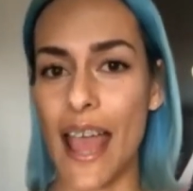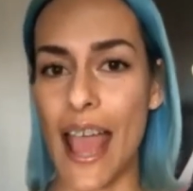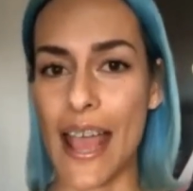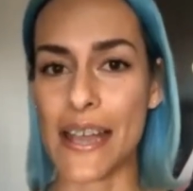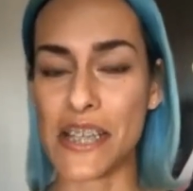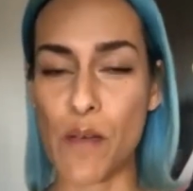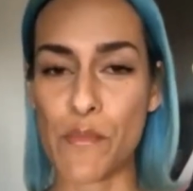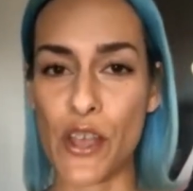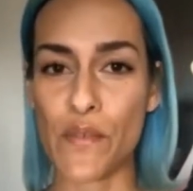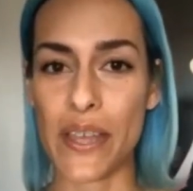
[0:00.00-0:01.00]
and
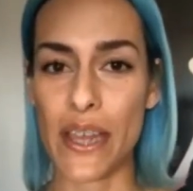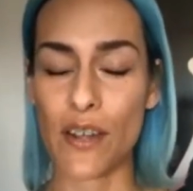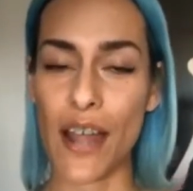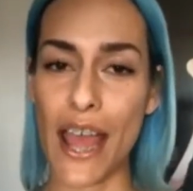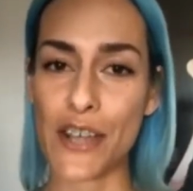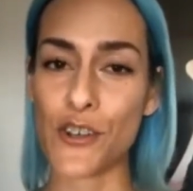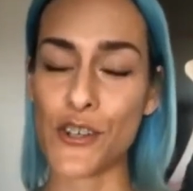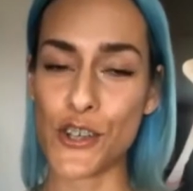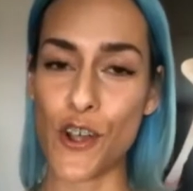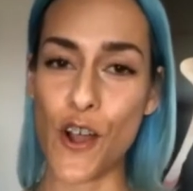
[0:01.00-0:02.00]
coming over here I had no
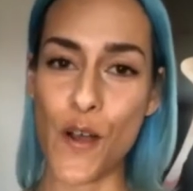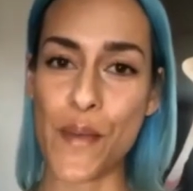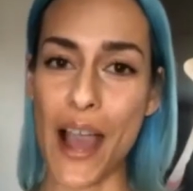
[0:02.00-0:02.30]
job,